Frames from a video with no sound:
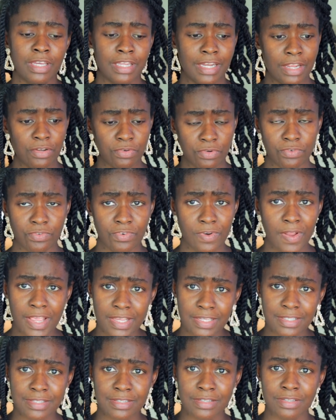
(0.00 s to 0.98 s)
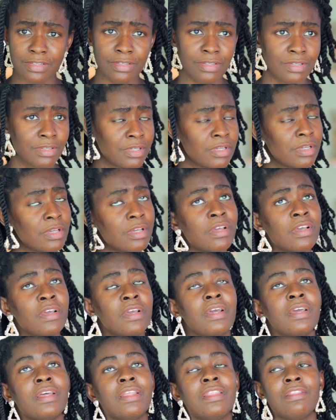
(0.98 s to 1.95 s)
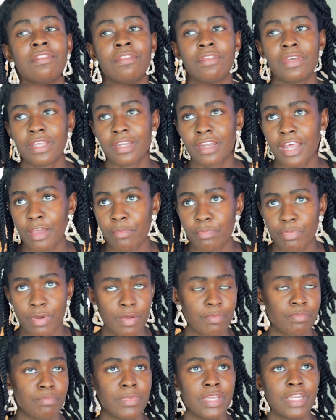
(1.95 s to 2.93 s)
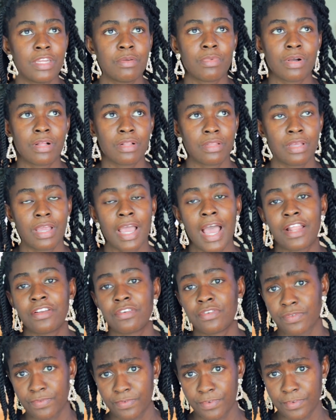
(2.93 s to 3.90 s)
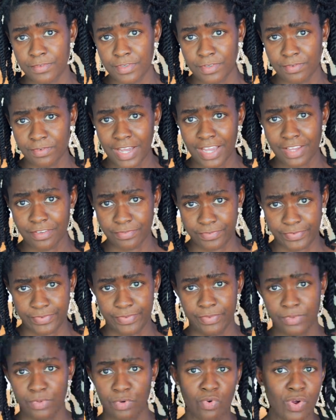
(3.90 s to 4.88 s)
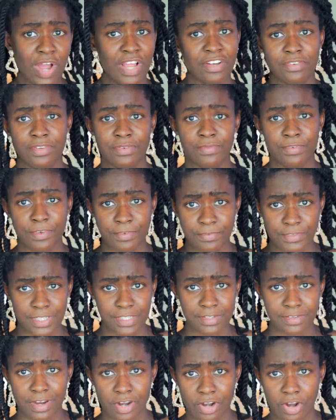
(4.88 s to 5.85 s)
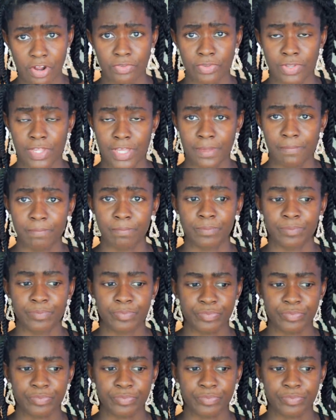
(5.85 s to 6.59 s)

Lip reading: and I don't rest, and then I pump minimal 155 or 150, around there.